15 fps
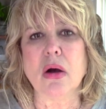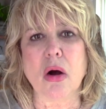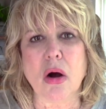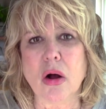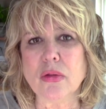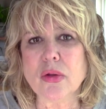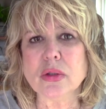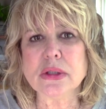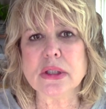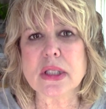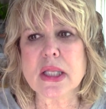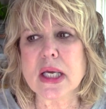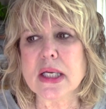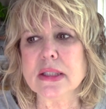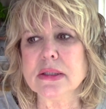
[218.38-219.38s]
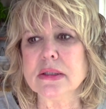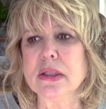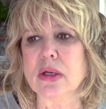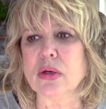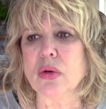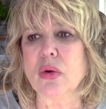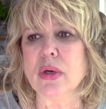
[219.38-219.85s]
all those things
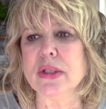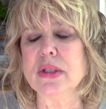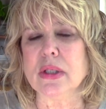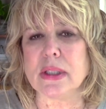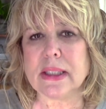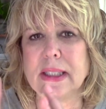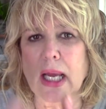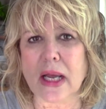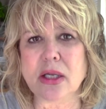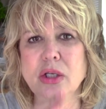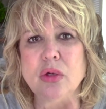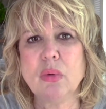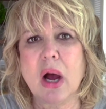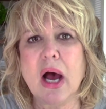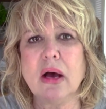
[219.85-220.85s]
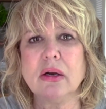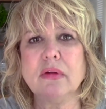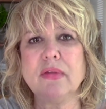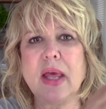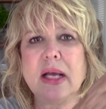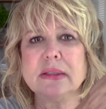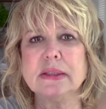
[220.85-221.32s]
that are going to get you out
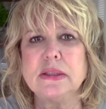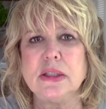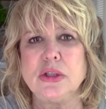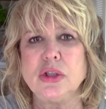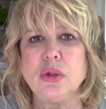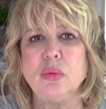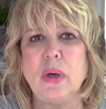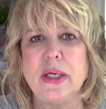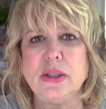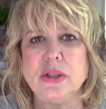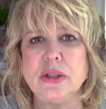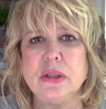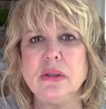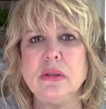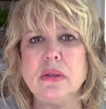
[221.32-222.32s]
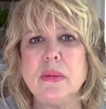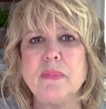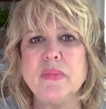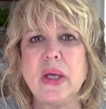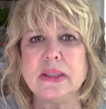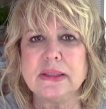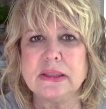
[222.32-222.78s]
of that situation,
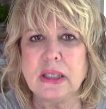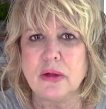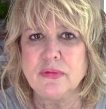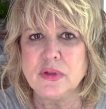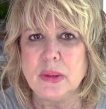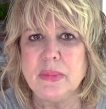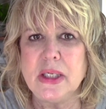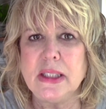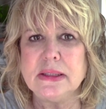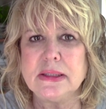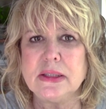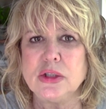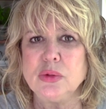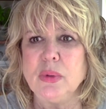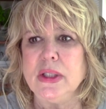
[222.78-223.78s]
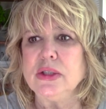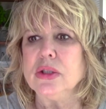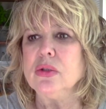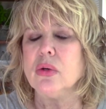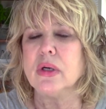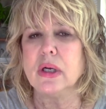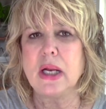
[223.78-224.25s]
that self-limiting
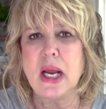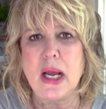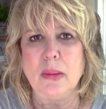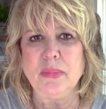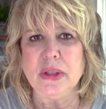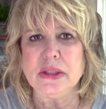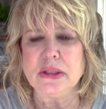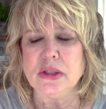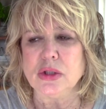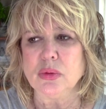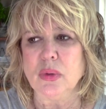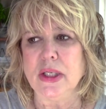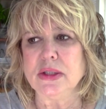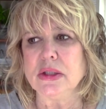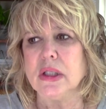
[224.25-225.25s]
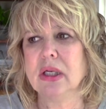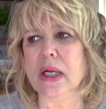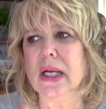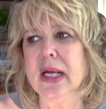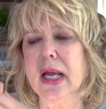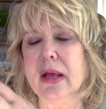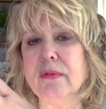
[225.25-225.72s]
situation or unhappy situation,
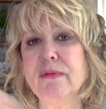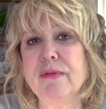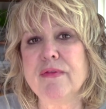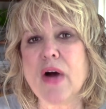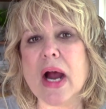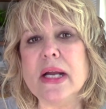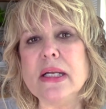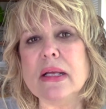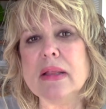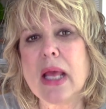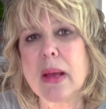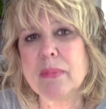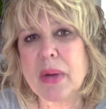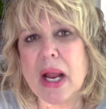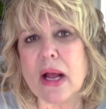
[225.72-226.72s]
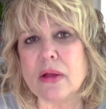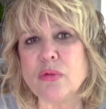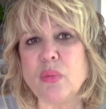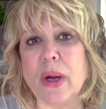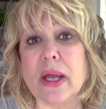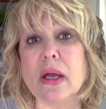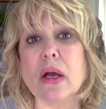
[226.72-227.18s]
and finding that
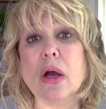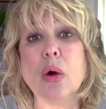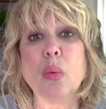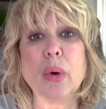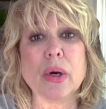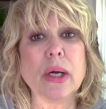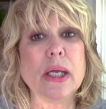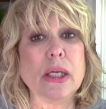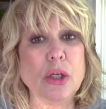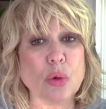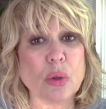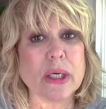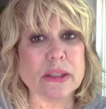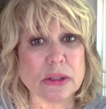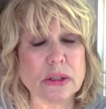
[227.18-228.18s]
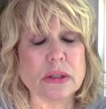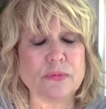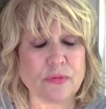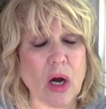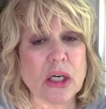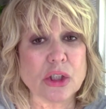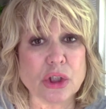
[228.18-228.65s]
pathway where you can
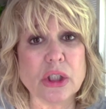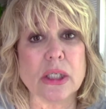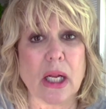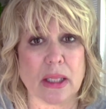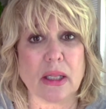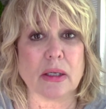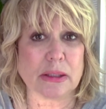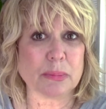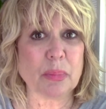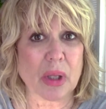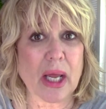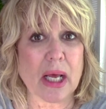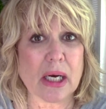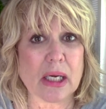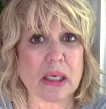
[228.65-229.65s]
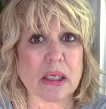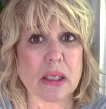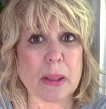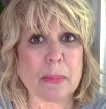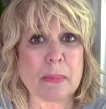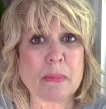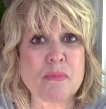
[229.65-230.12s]
function on this planet.
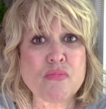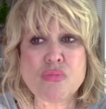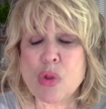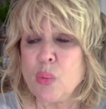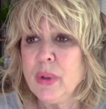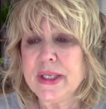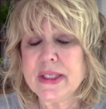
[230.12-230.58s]
And